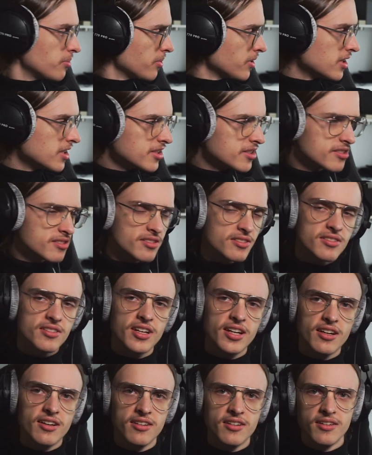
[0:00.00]
Please,
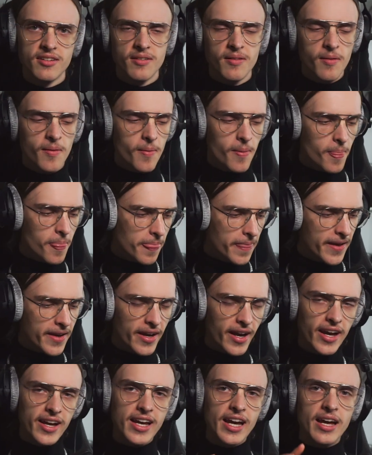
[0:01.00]

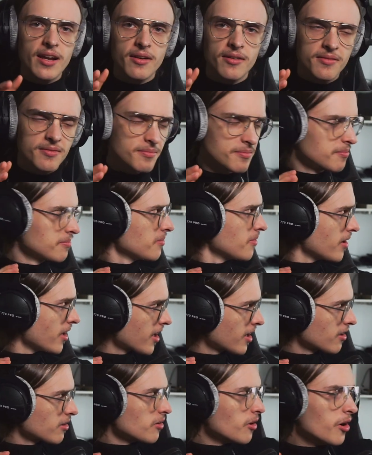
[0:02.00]
again,
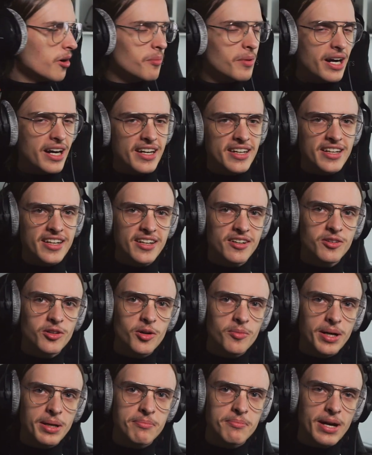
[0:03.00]
ignore my
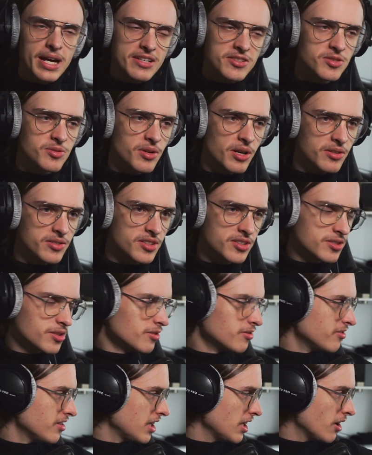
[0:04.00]
ignore my mess throughout this
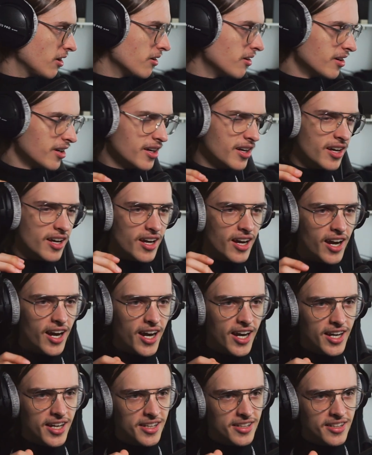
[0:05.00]
whole video.
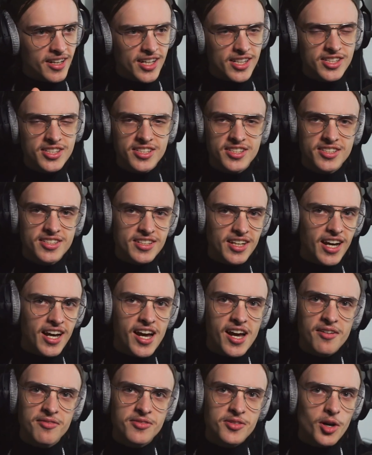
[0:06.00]
I I just I
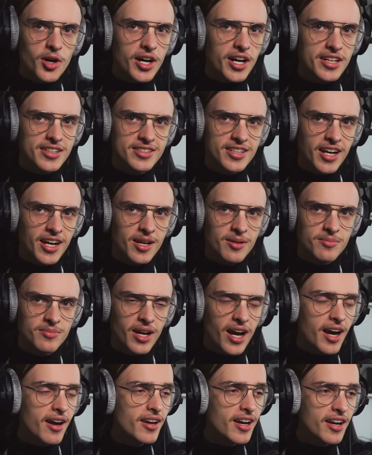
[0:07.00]
have not had time.
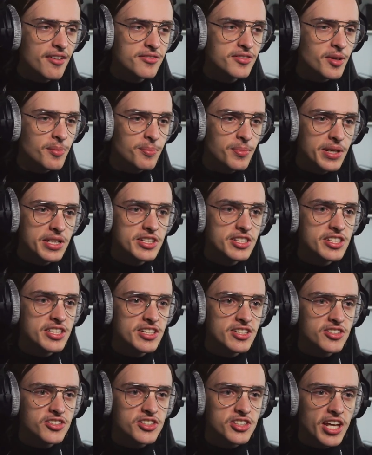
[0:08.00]
I have the
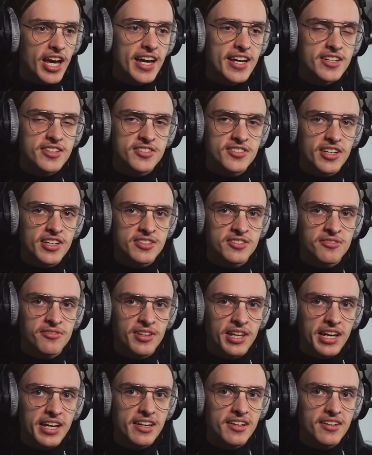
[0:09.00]
busiest days as of
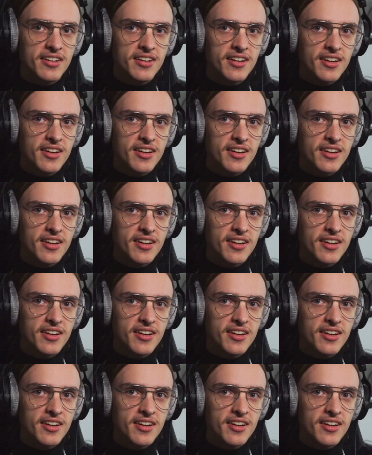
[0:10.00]
late.